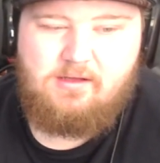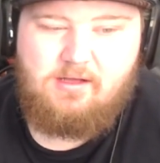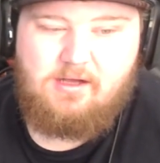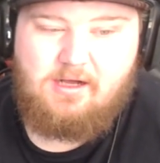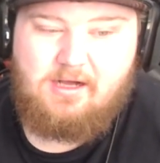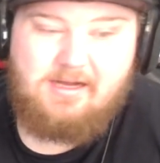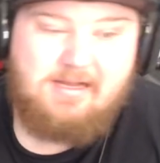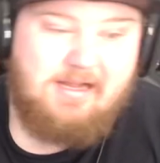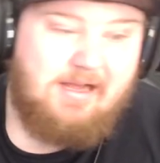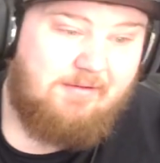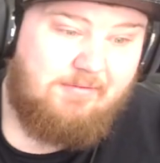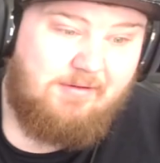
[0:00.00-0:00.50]

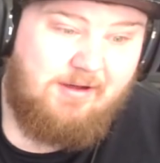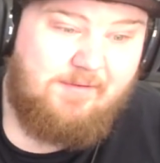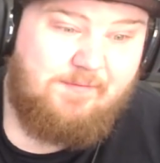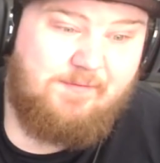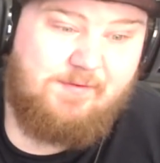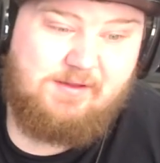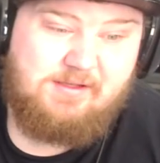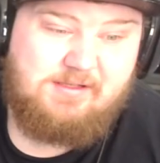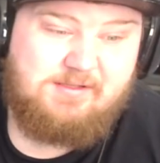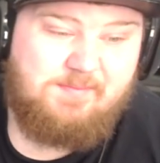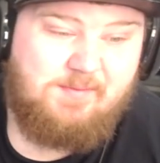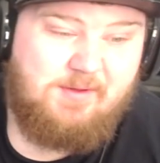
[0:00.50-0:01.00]
I can't wait for
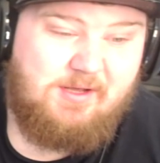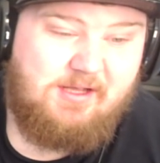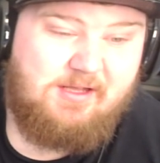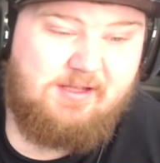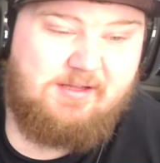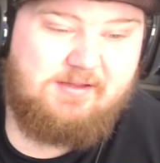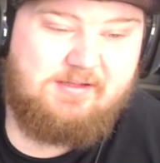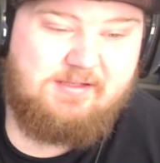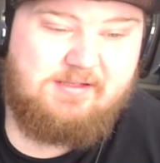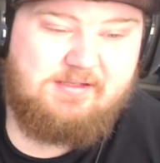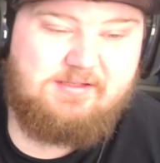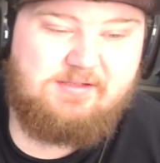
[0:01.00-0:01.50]
this,
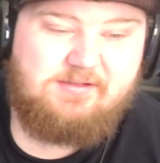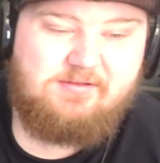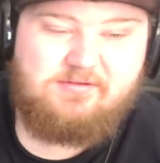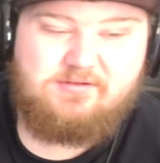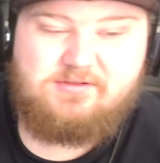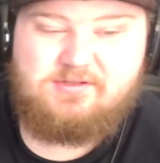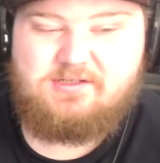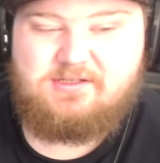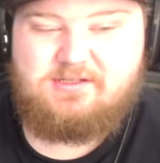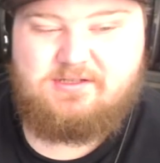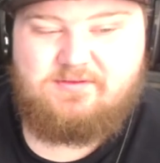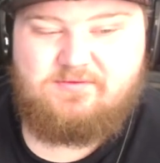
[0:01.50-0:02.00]
man. This
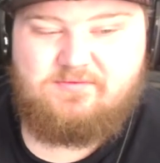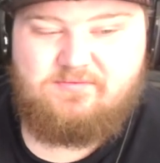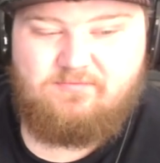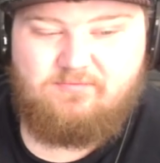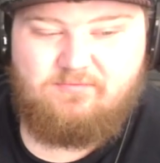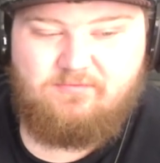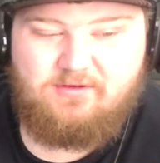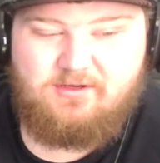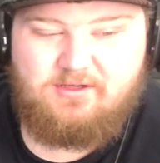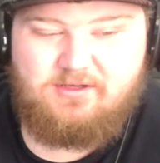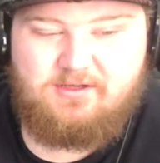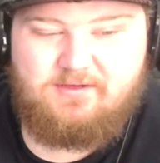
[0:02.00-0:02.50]
looks
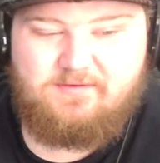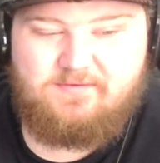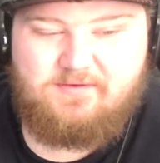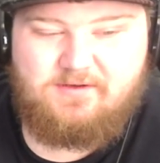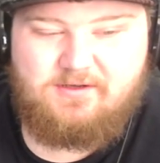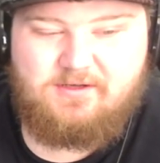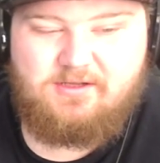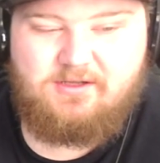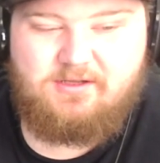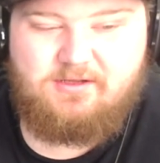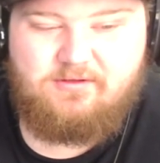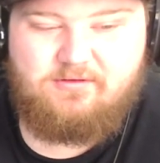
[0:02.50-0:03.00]
really
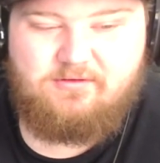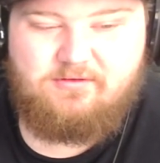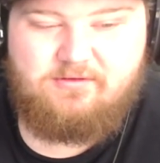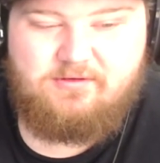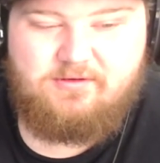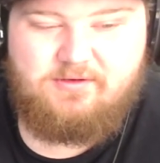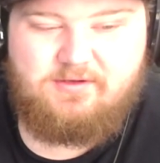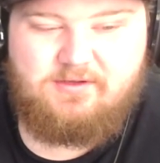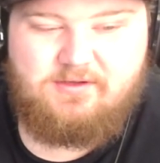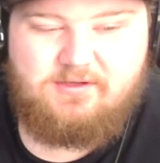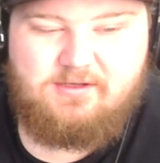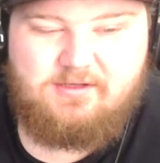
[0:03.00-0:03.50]
fucking
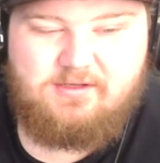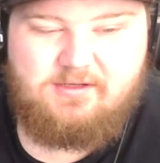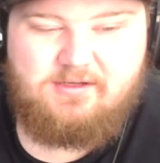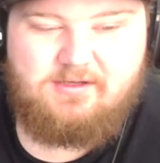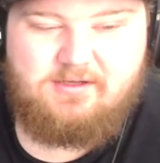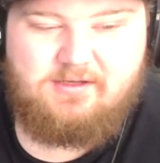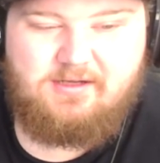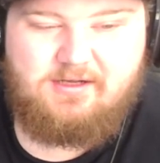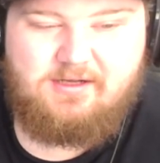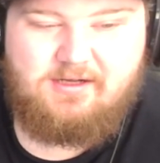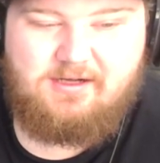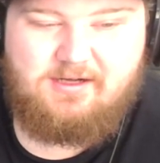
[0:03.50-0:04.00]
good.
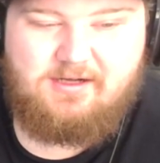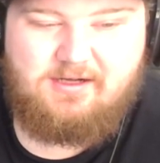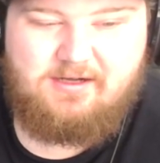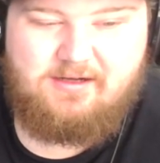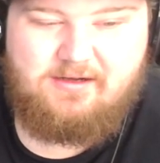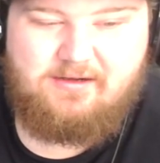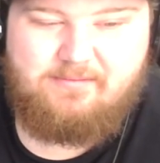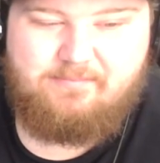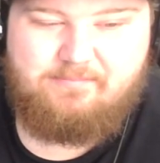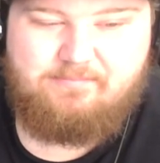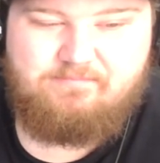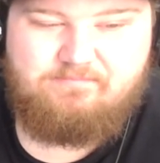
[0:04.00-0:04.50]

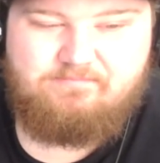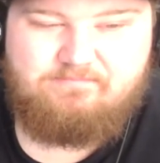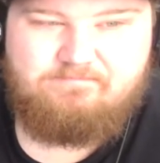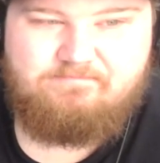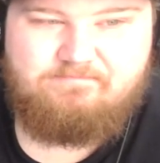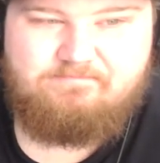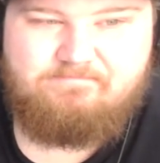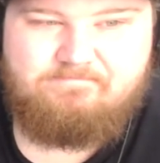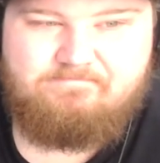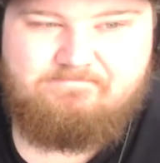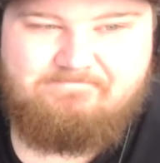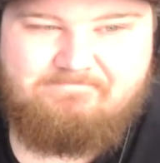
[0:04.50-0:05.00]
Um,
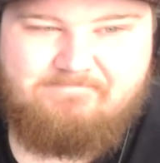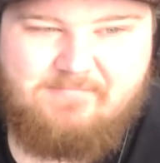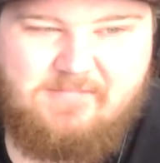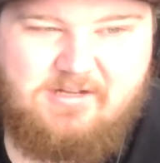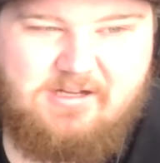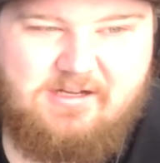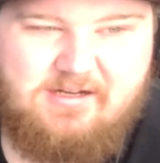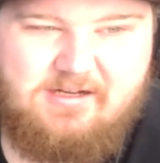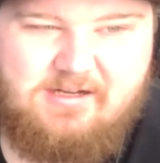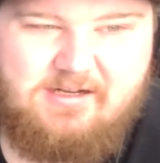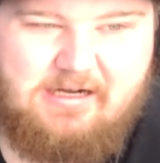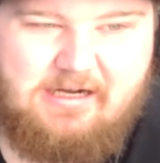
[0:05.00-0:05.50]

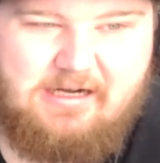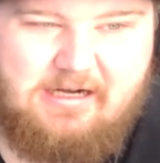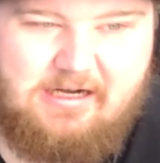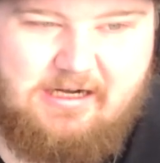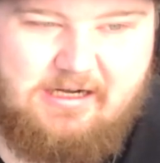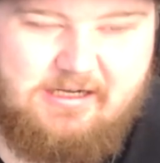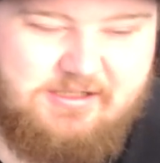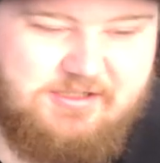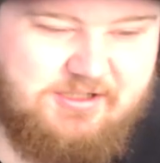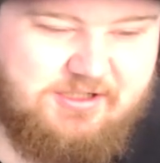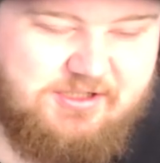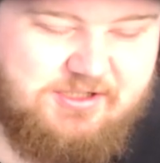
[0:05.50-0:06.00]

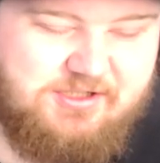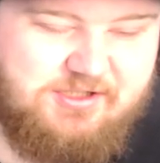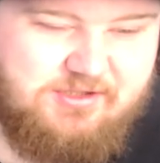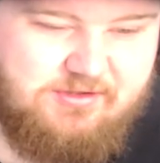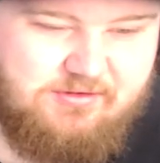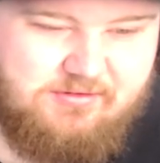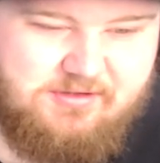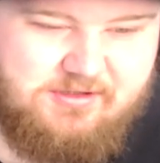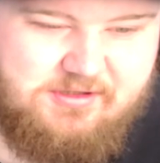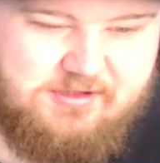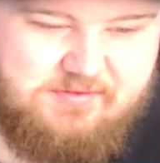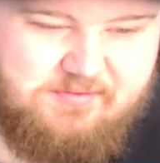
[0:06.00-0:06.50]
I just
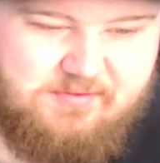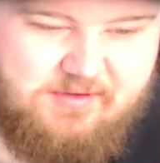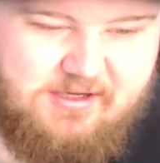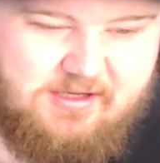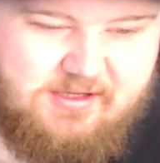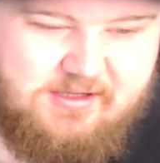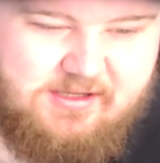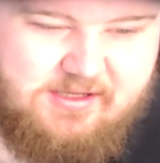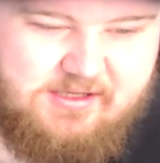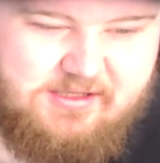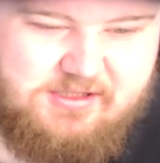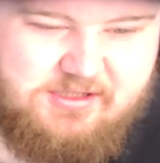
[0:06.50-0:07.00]
saw as
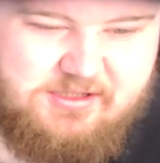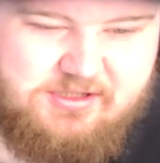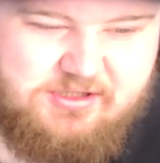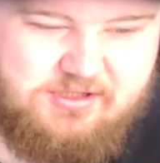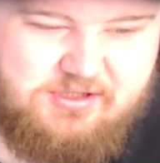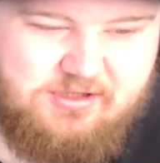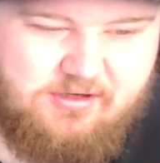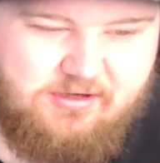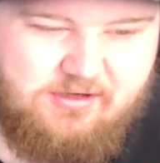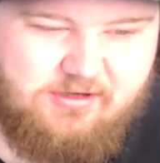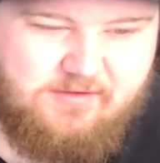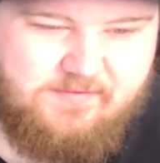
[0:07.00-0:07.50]
well, they just
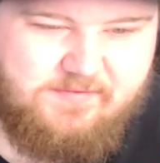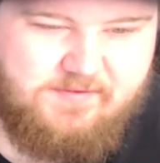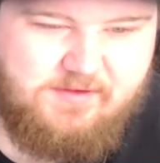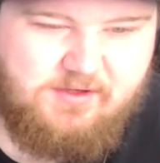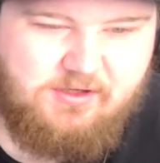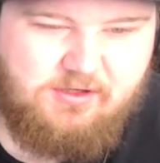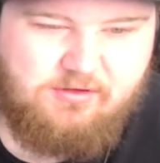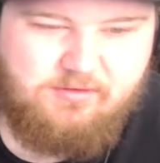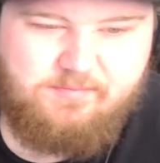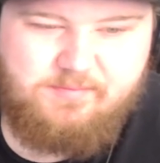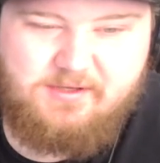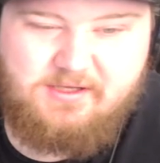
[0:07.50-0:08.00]
showed off the
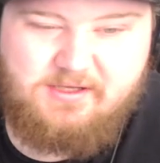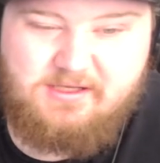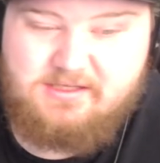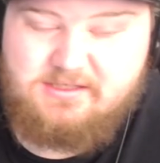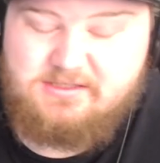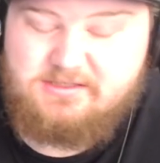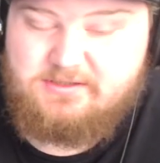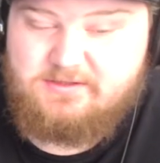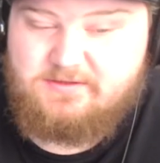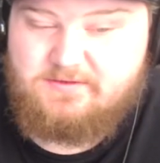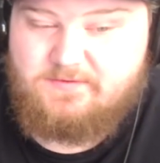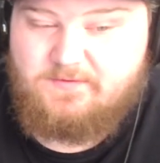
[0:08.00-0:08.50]
new
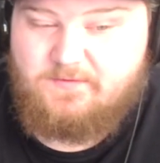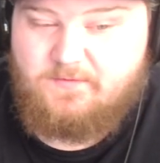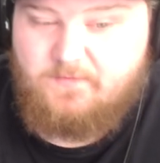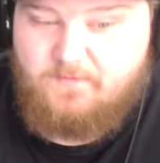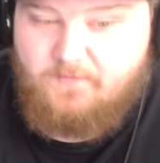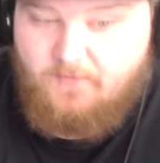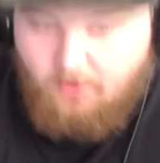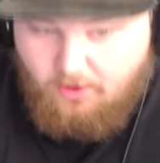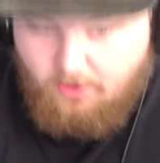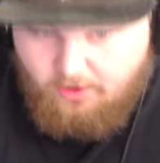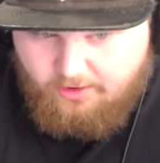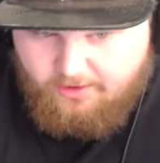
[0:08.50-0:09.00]

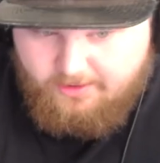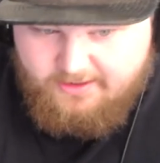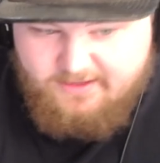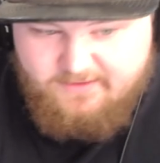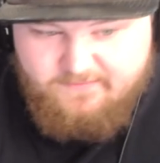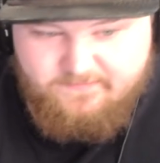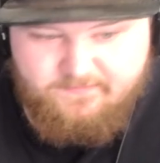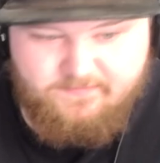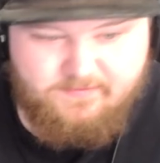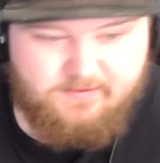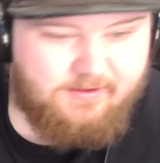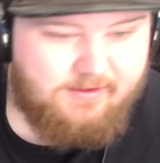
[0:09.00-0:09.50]

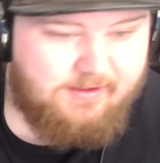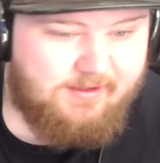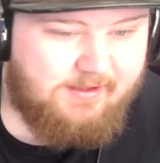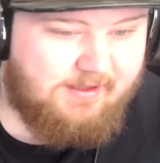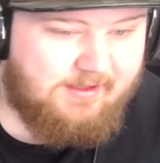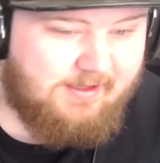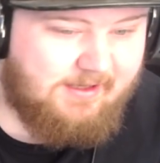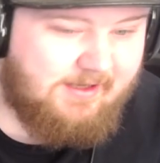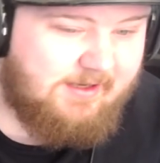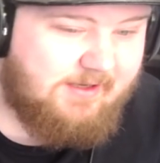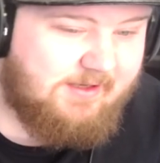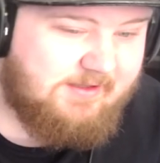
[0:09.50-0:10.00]
PS5.
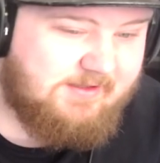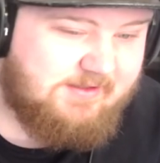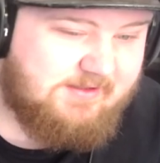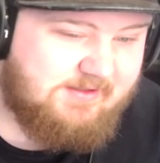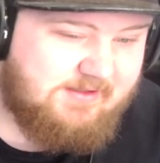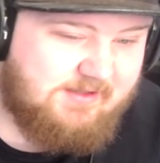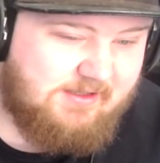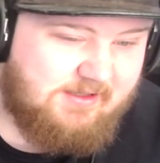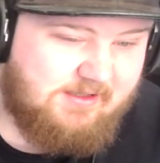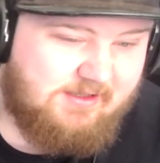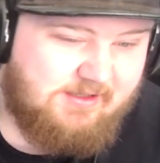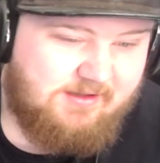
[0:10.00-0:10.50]
And it's
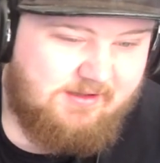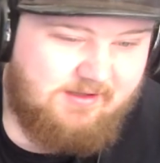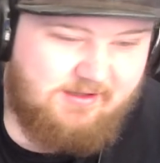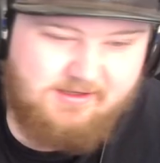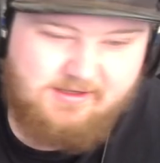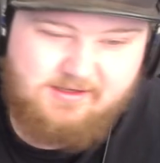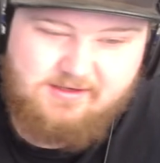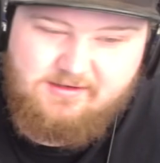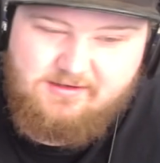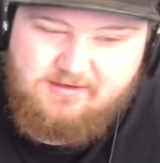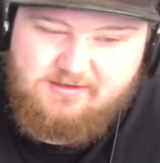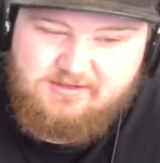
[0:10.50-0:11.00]
uh,
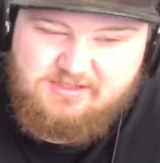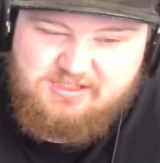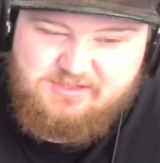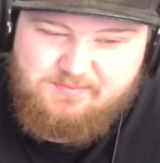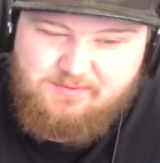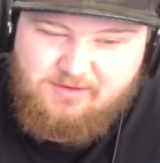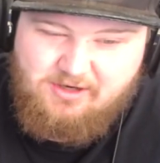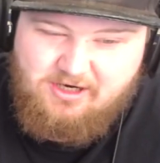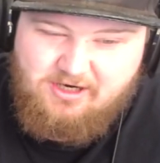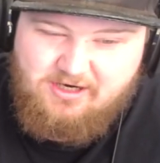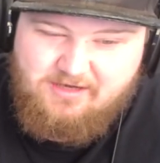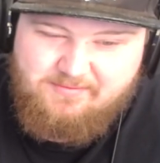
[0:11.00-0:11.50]
like
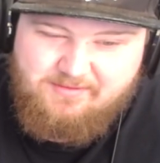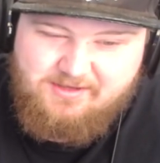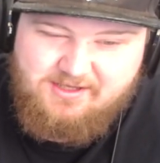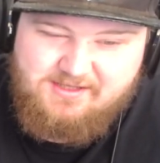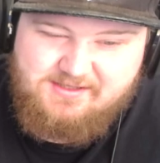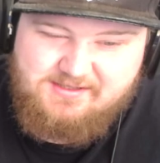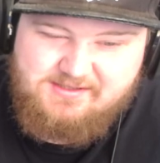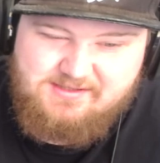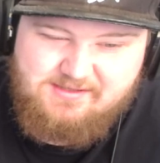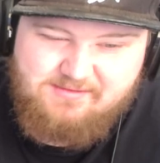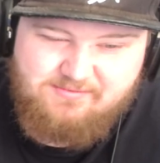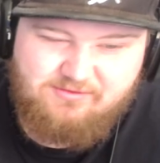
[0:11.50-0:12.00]

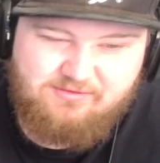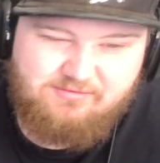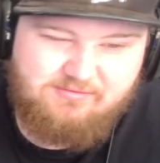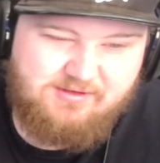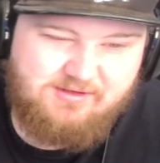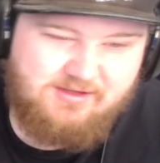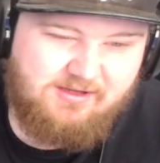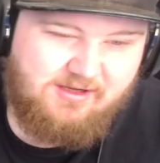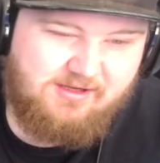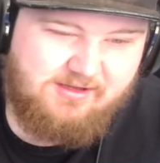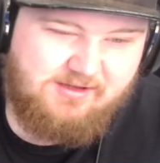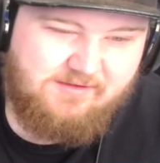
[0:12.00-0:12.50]
Spider-Man symbol with
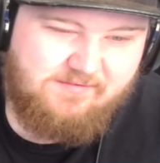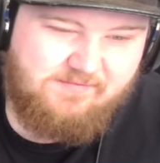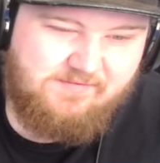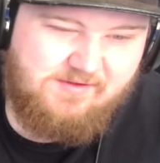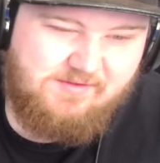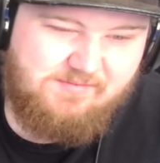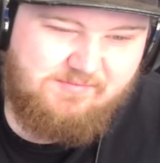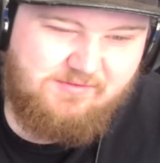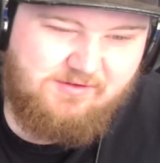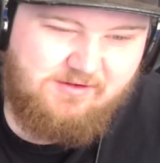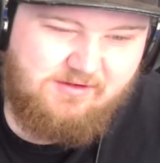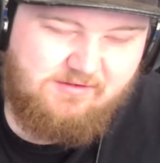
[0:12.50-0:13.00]
like the
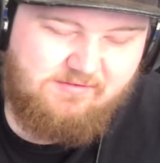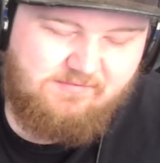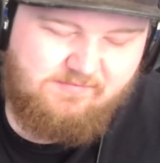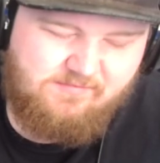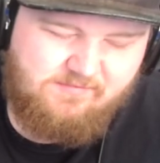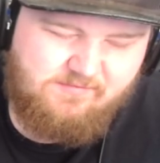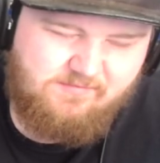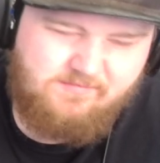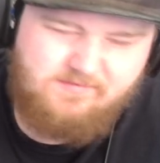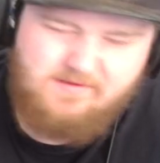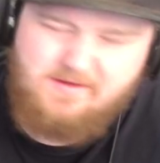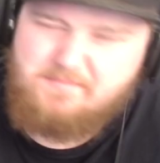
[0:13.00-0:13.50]
Vim
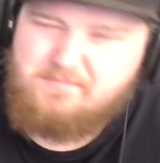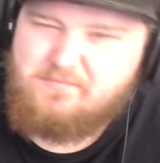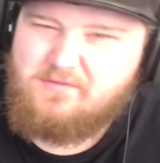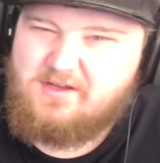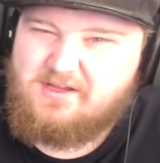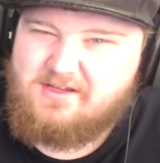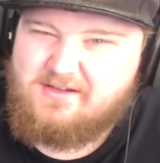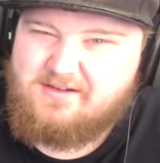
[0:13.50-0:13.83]
Vimbian,